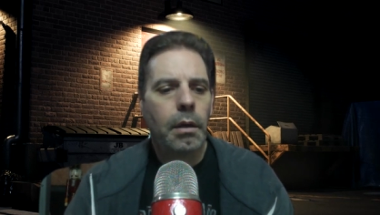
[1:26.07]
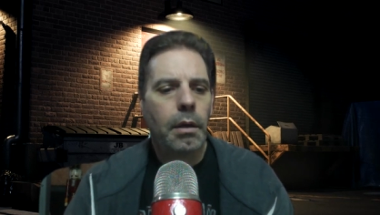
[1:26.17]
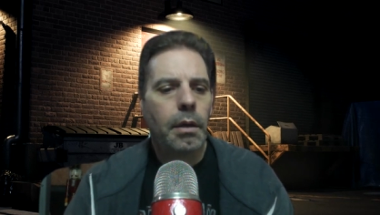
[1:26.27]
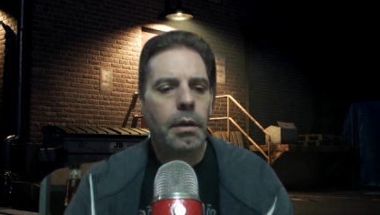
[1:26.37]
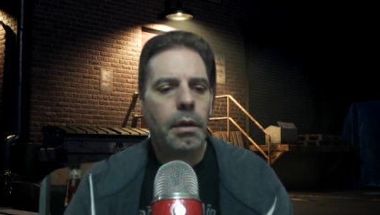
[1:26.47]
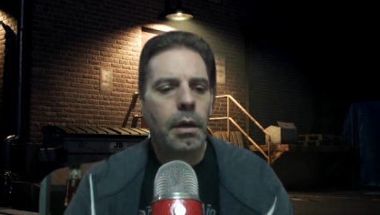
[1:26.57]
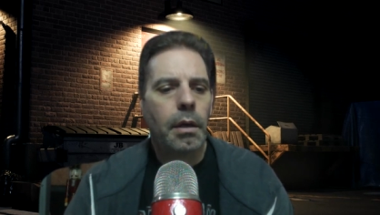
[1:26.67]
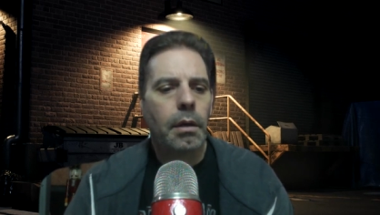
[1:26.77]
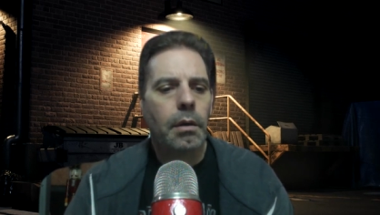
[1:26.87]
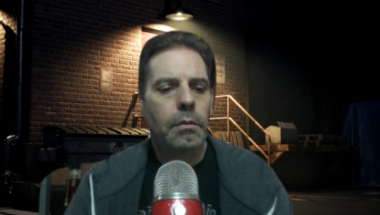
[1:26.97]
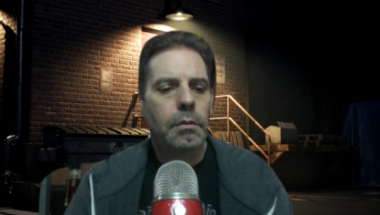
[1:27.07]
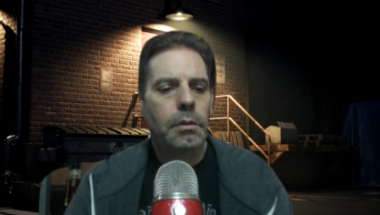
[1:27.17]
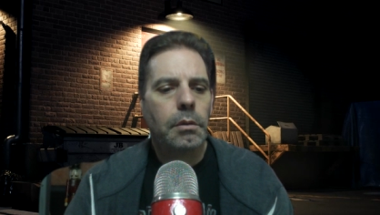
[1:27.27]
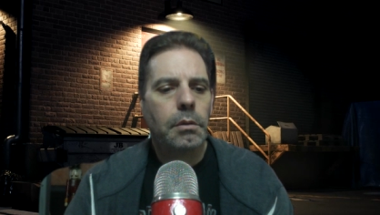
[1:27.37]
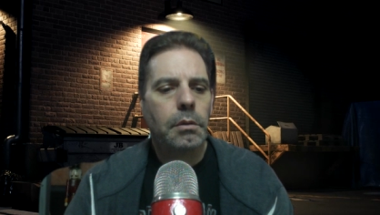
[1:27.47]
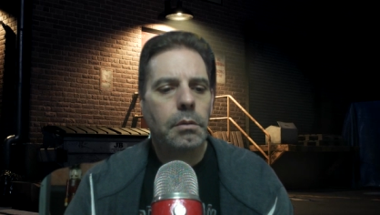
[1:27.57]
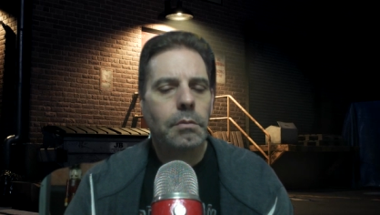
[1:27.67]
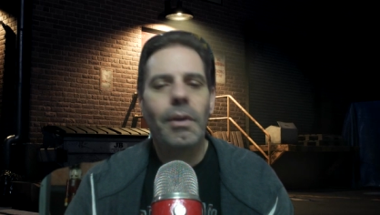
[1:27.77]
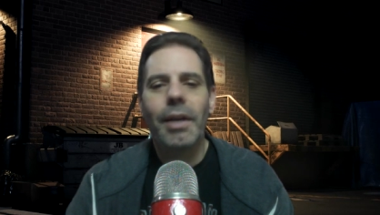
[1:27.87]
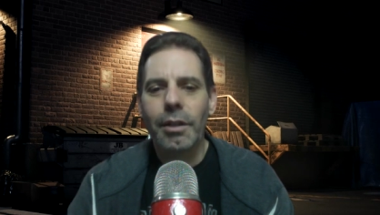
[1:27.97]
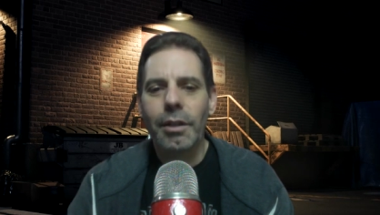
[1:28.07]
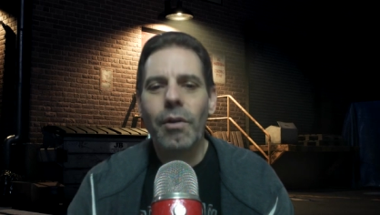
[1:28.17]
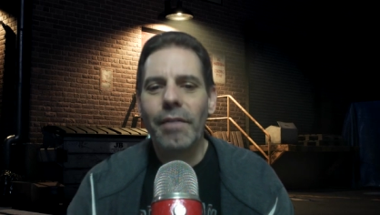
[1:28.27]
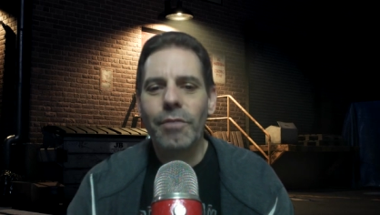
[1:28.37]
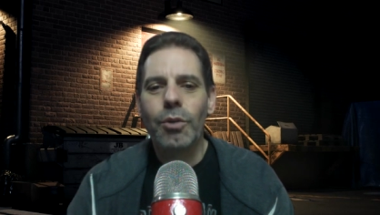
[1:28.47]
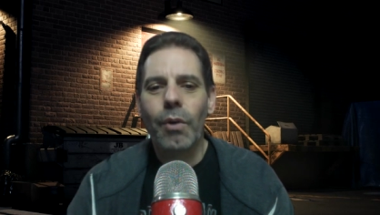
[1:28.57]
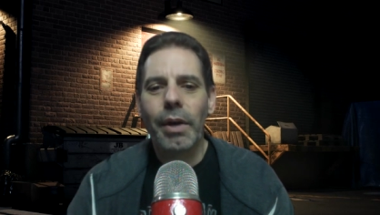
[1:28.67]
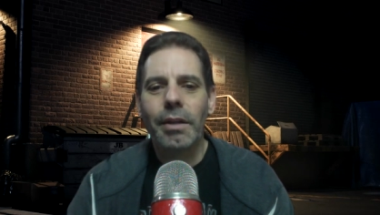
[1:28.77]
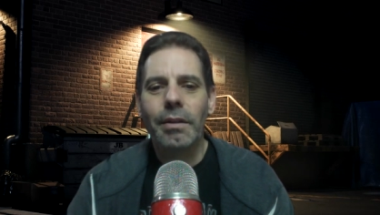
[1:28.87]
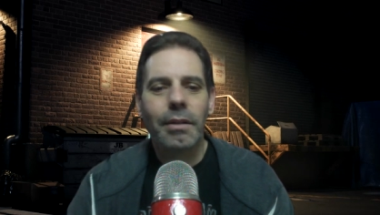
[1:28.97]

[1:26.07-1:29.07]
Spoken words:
in, well, I do have joy that